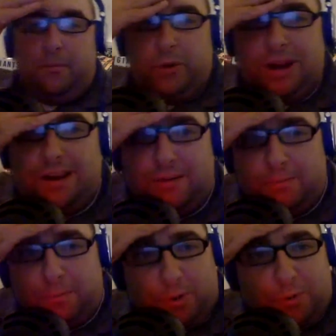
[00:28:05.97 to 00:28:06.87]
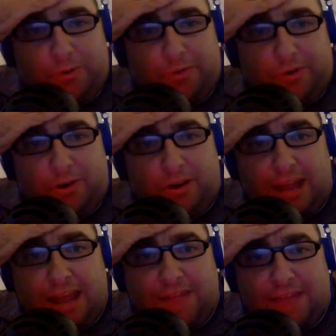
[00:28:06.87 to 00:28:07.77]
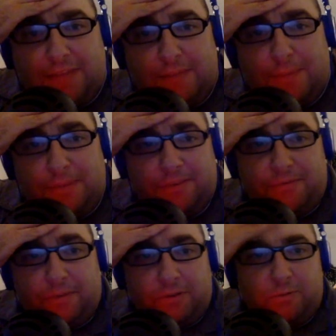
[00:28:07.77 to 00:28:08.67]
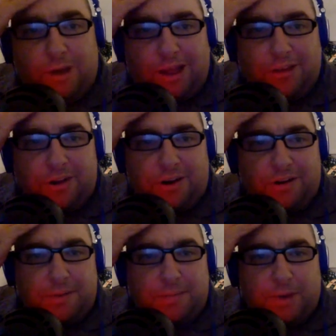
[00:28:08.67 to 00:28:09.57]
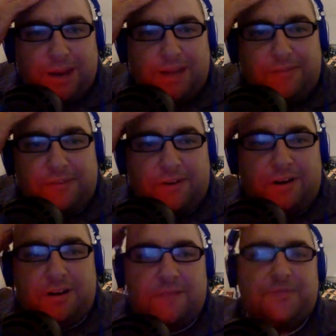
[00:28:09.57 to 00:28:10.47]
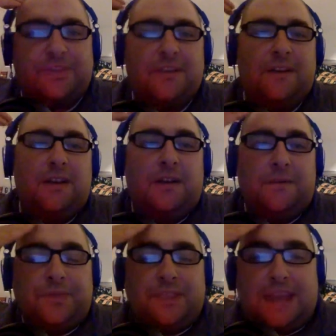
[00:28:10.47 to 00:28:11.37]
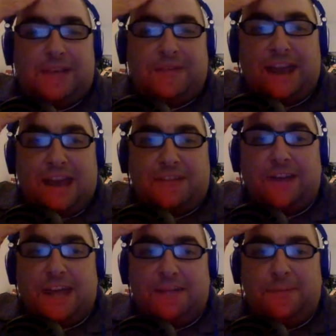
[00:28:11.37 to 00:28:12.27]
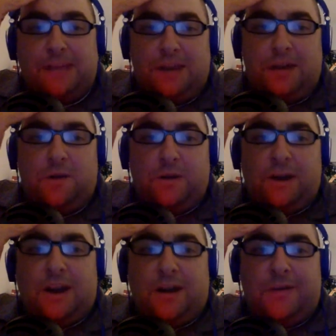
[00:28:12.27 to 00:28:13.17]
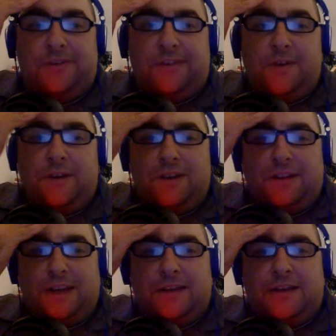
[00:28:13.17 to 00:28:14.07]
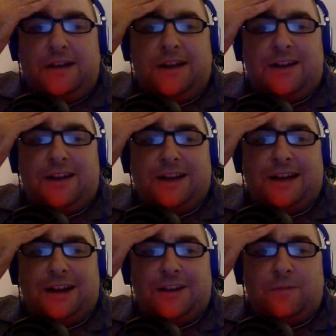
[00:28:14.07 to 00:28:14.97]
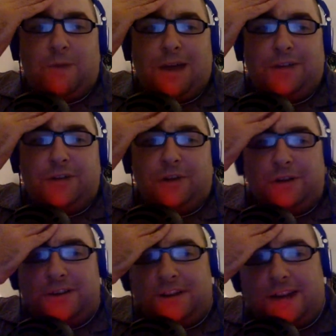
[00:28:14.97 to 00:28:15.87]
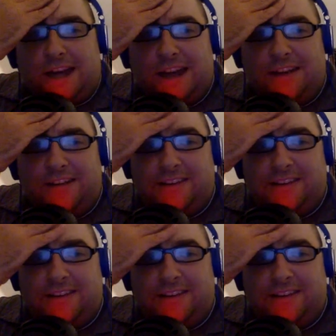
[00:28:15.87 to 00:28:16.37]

Brewers are half game up as the first wild card. The Braves have a half a game lead over Arizona. They got knocked out of the wild card tonight.